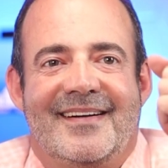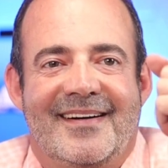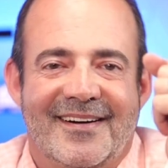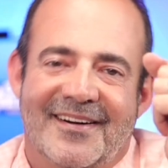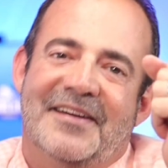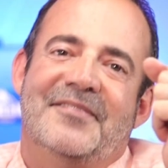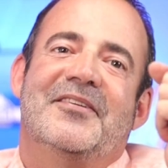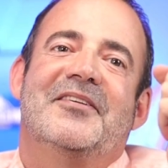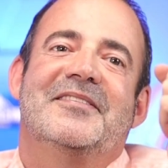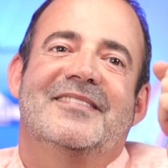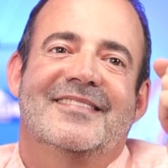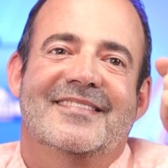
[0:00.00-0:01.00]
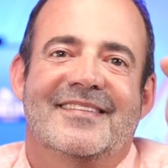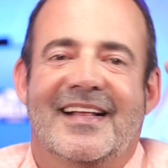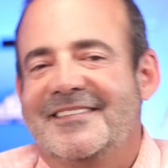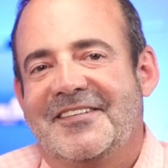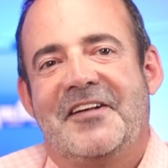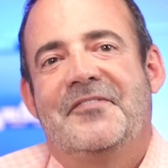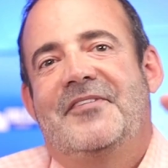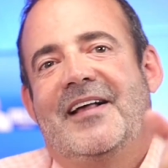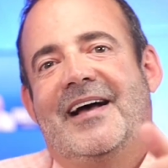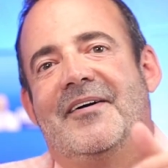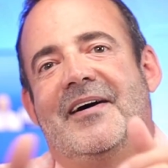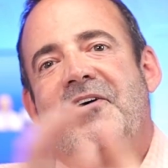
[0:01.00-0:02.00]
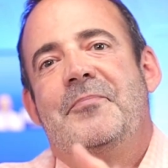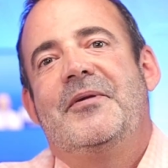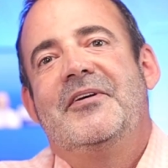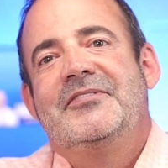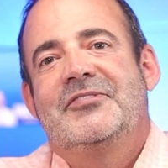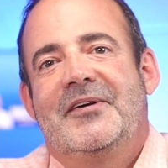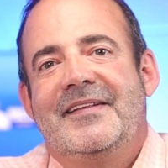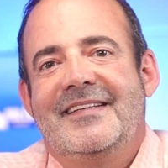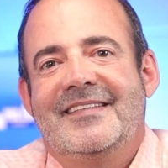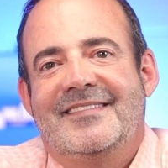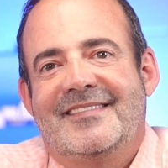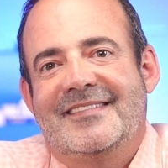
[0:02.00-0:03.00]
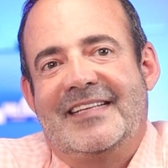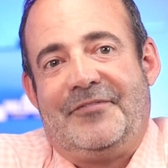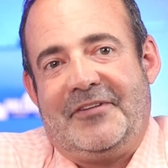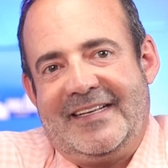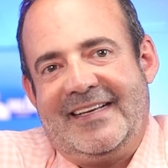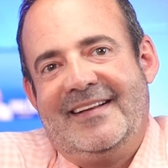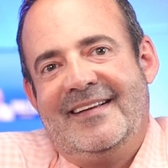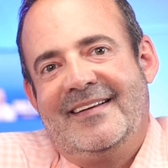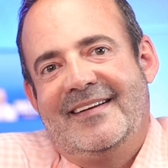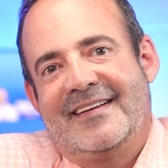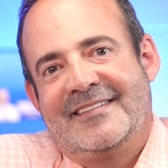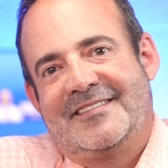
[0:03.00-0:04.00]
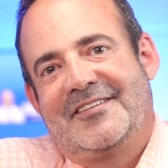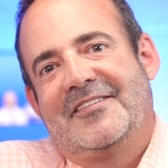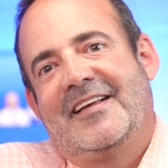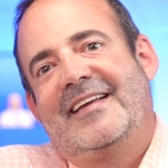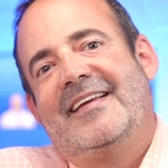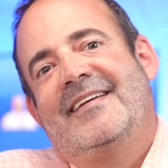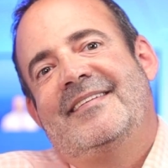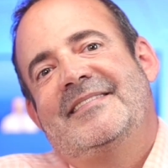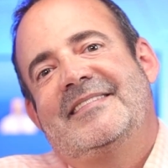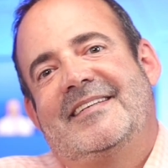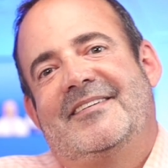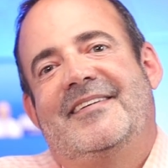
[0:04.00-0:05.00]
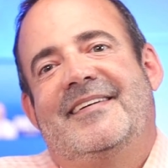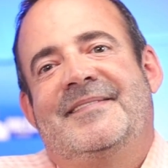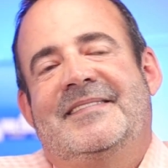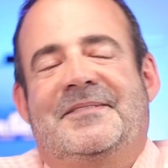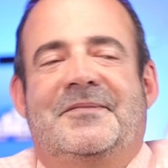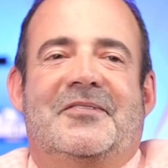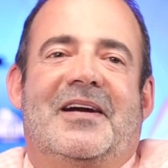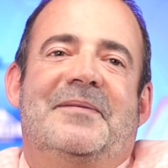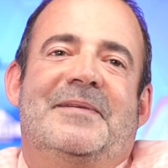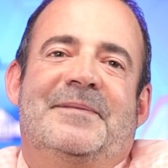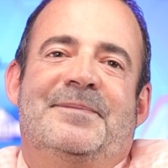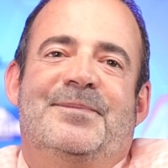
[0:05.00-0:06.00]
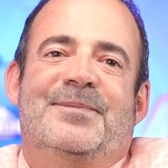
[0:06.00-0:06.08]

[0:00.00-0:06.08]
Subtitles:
All right, folks, that's all for now. I hope you enjoyed this. If you did, consider liking, sharing, subscribing.